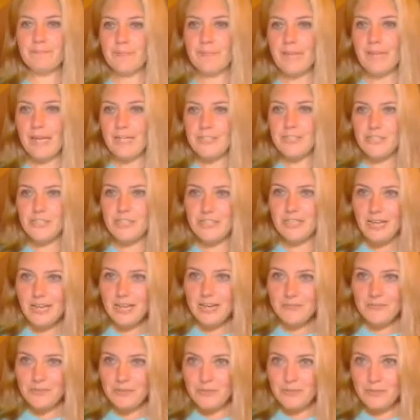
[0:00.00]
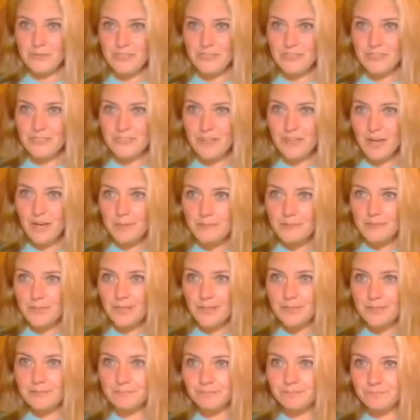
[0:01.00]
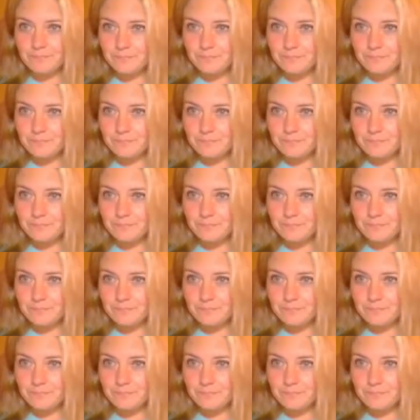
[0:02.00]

Hi, Jean. Hi, everyone that just hopped on.